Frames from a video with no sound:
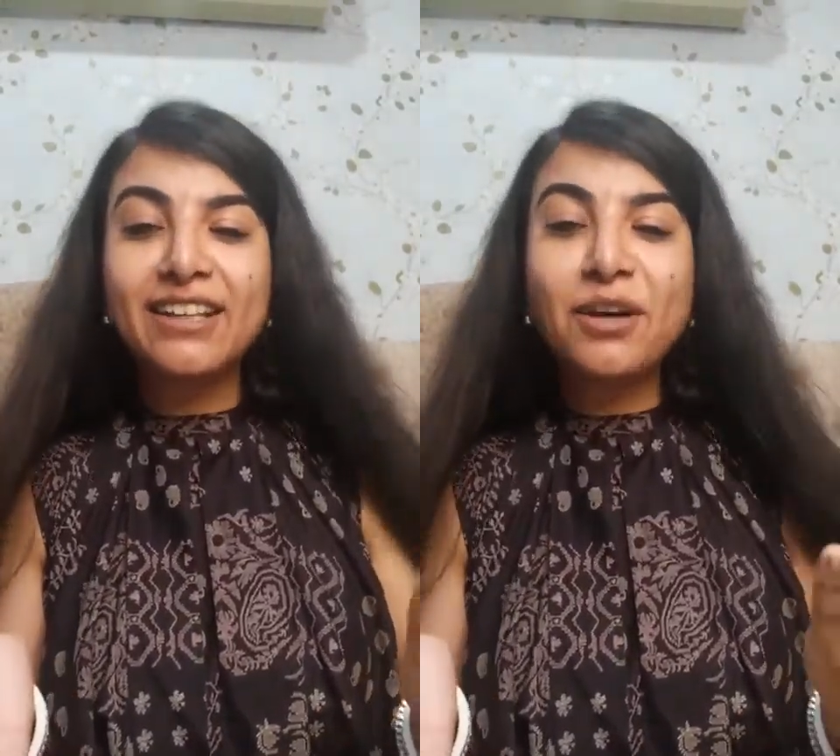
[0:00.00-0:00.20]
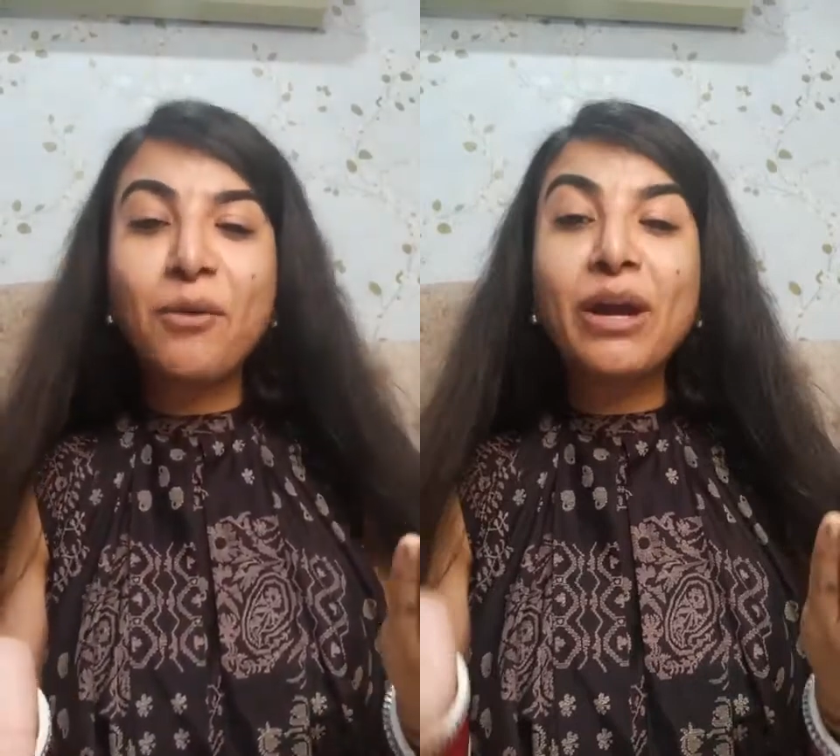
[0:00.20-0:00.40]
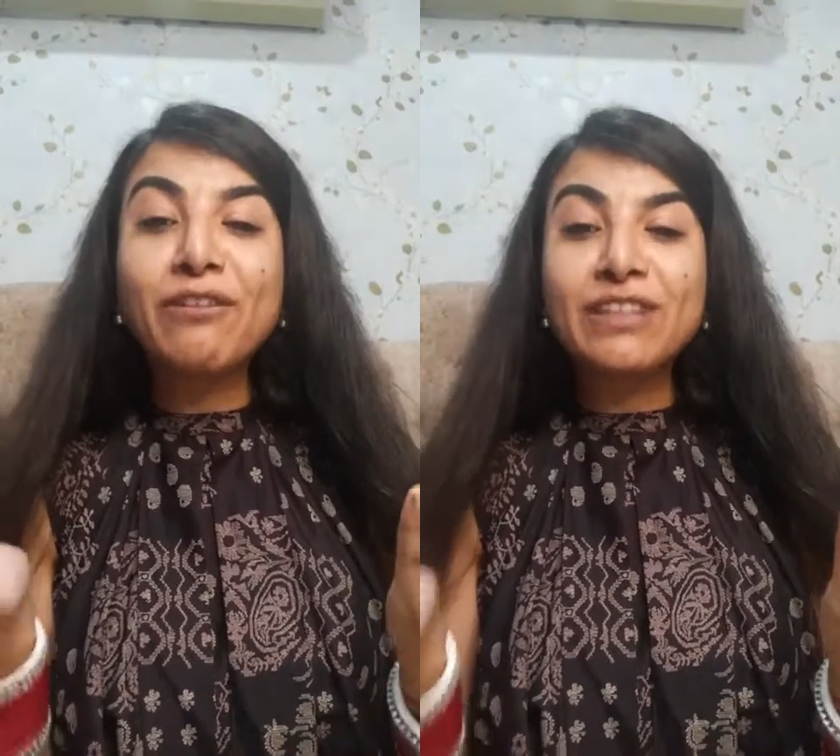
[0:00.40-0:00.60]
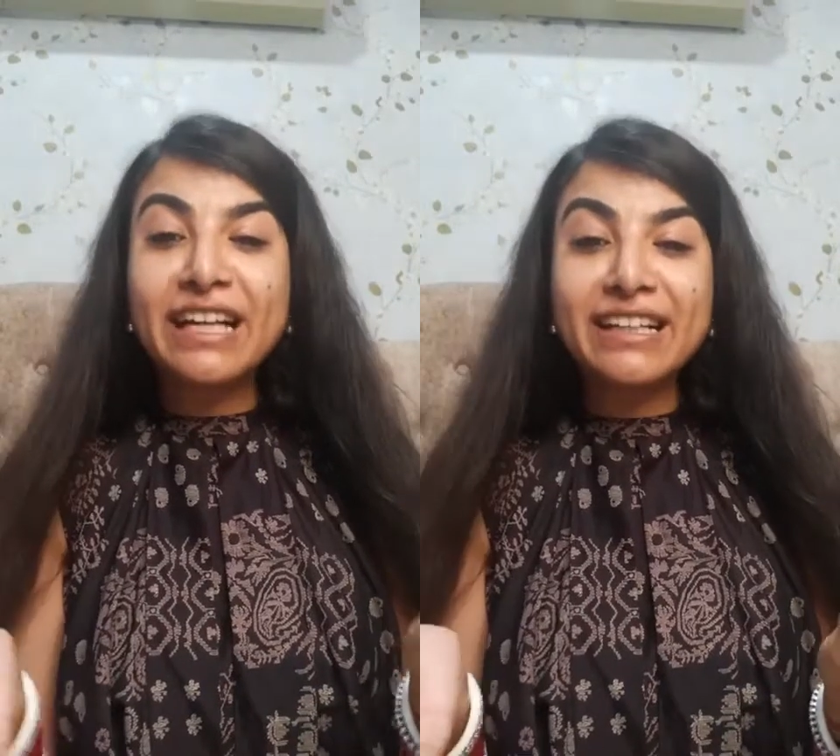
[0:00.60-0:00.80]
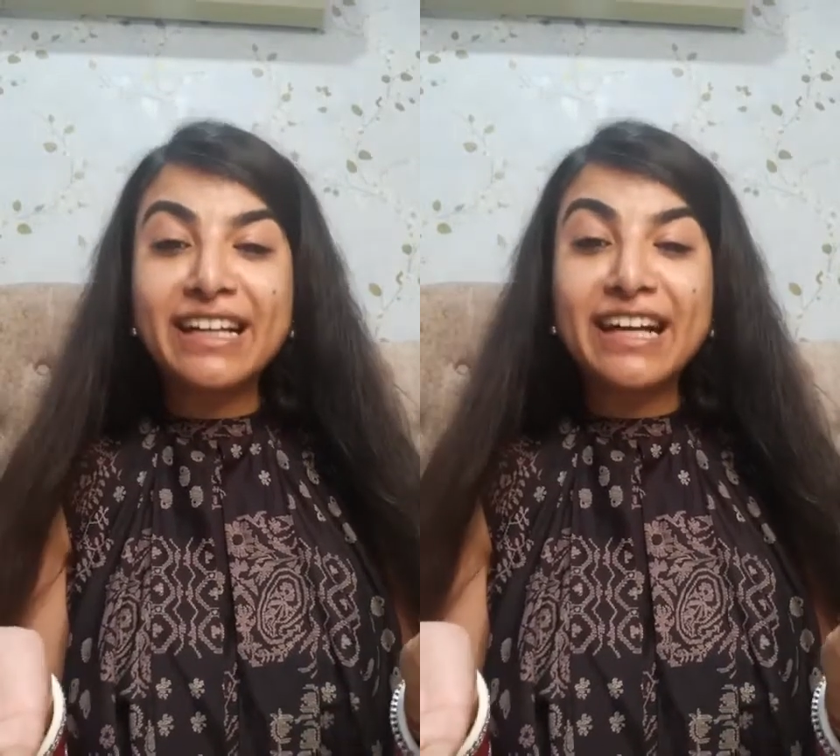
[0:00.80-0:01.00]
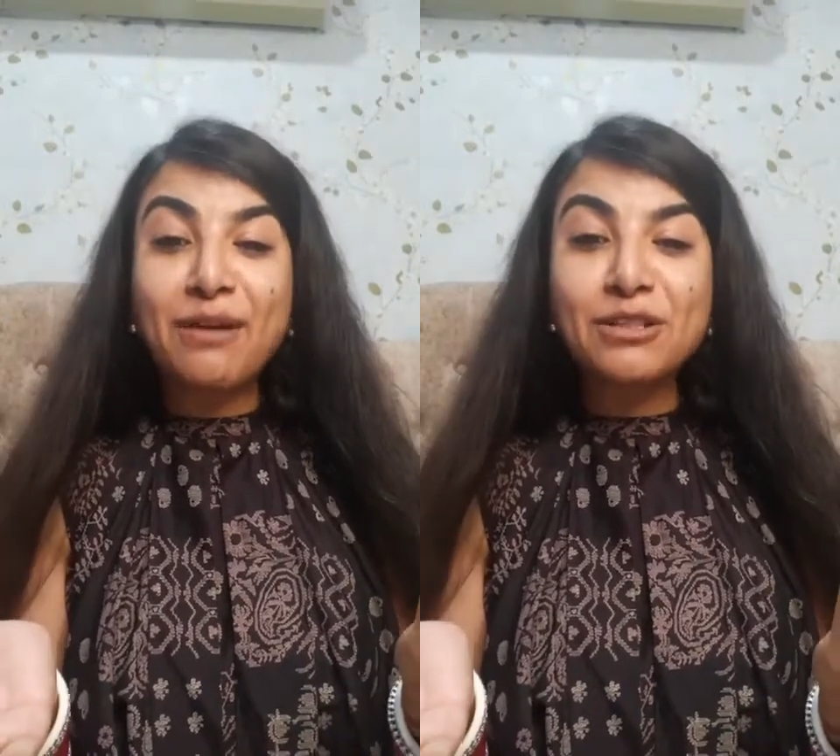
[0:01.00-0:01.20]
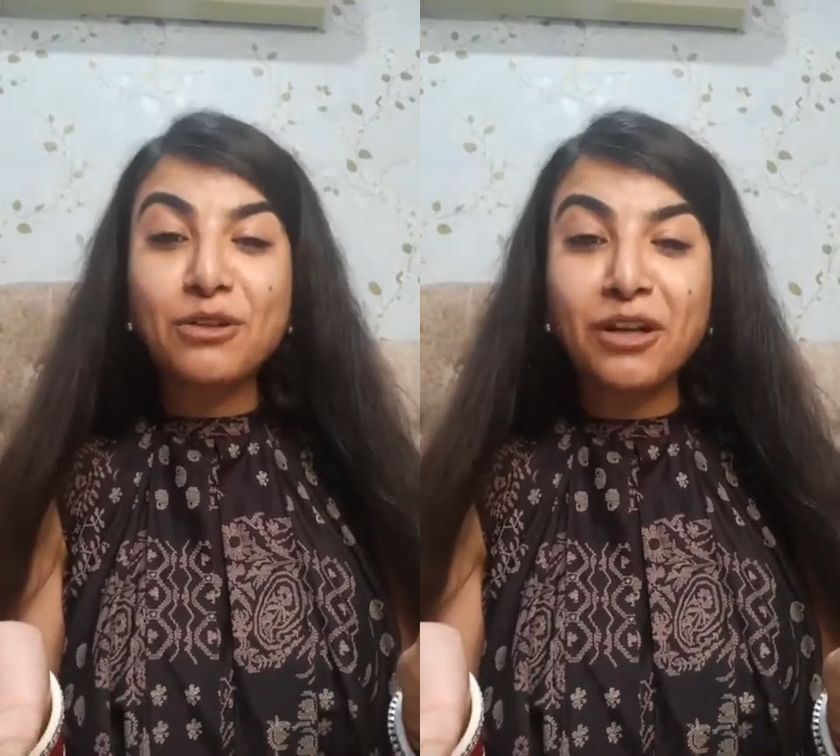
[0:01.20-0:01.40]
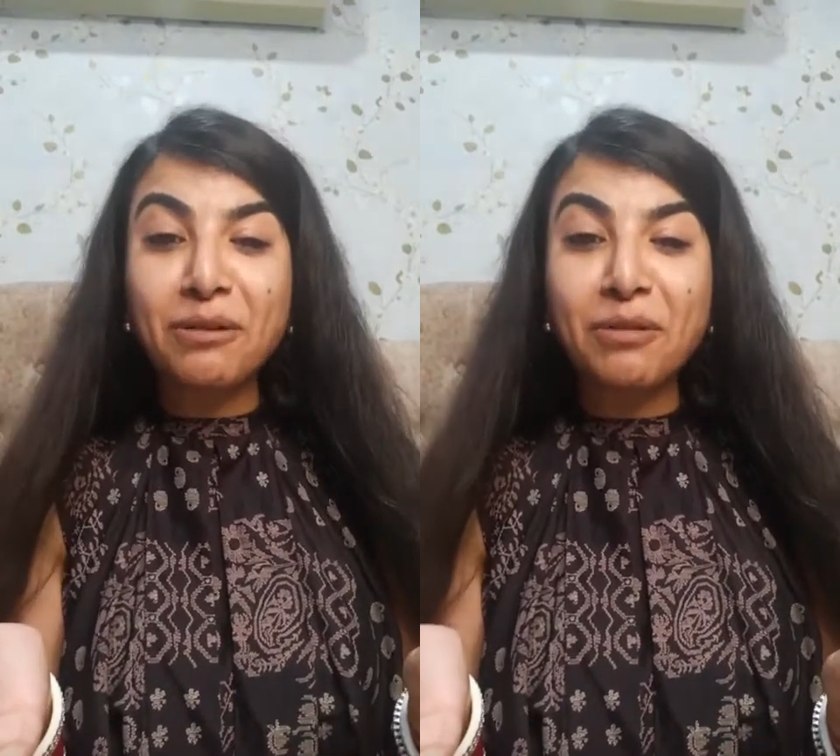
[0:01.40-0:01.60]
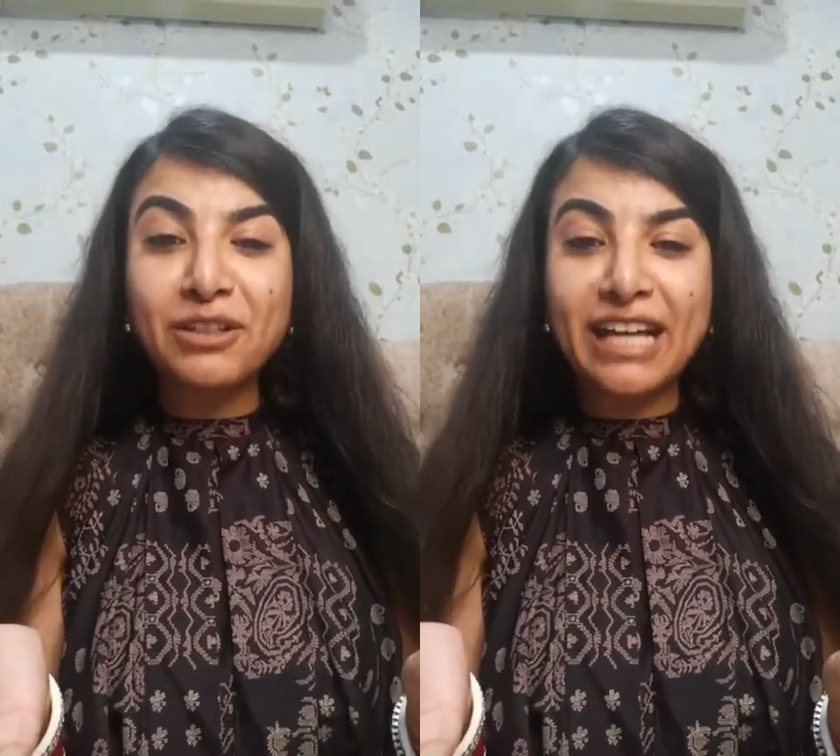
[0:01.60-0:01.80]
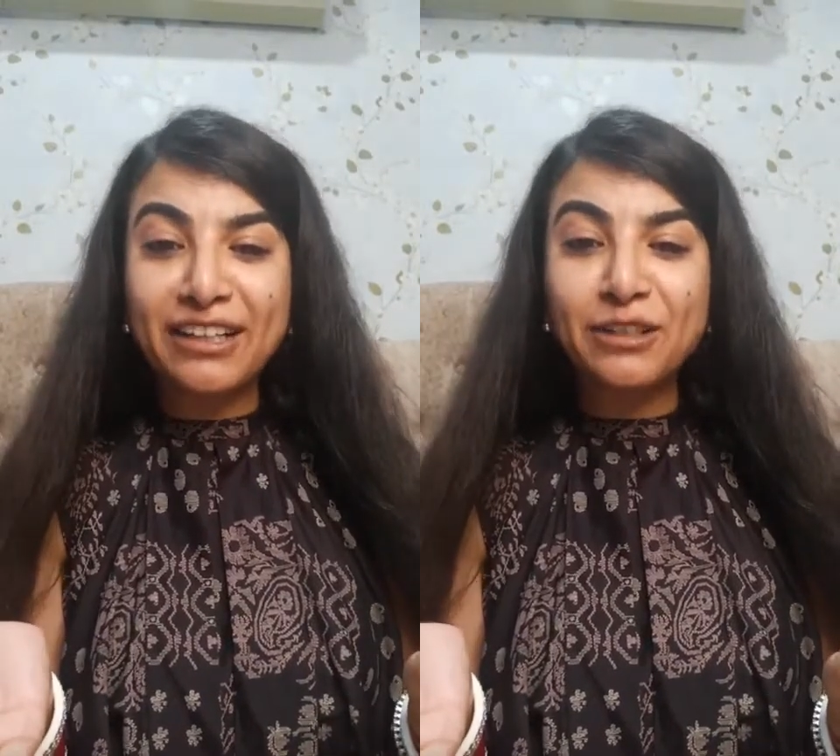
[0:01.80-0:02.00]
The way of thinking I was talking
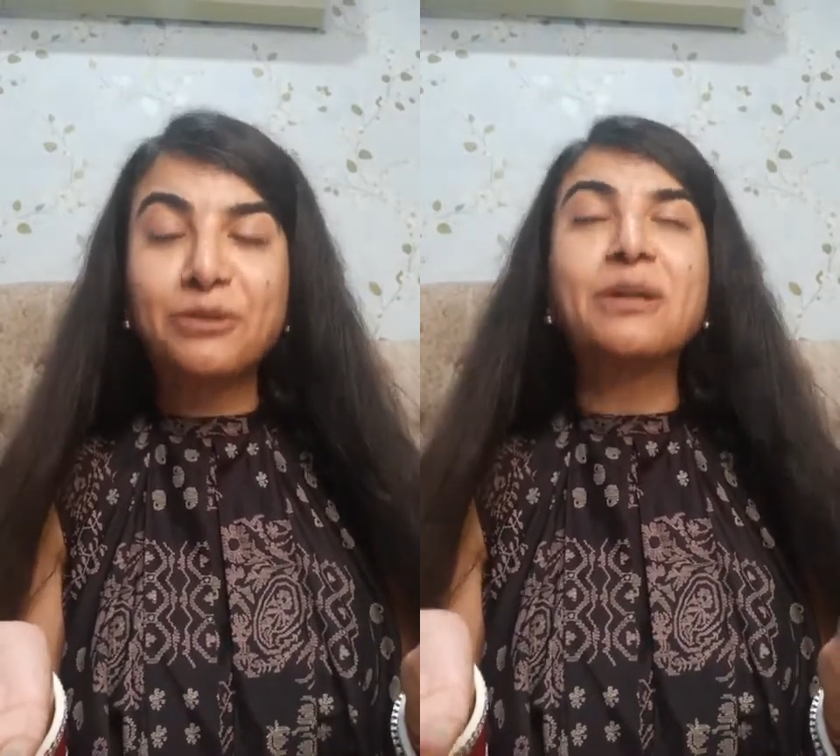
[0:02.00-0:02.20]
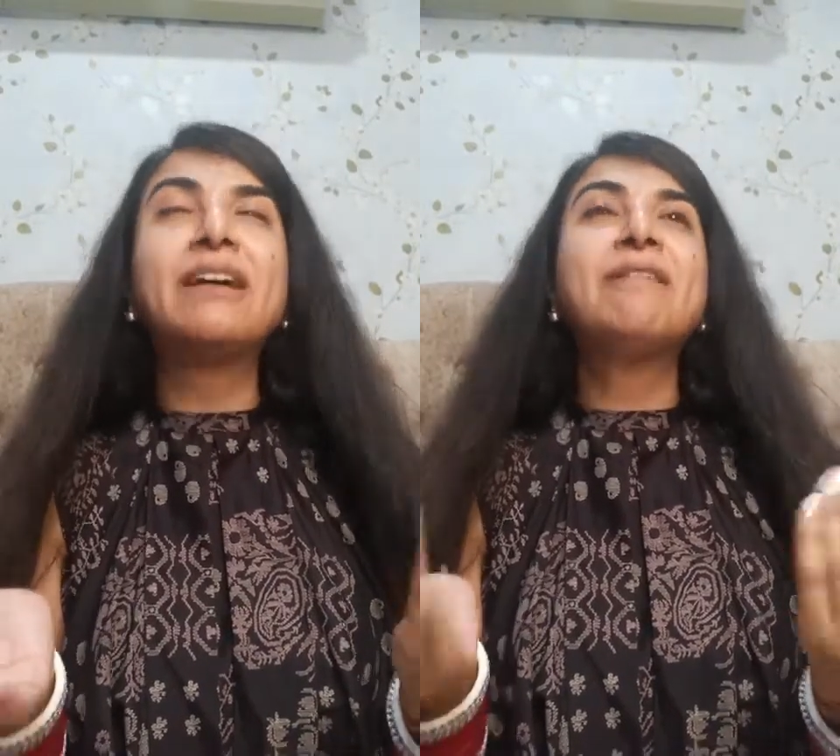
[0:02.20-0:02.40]
about. Thank you.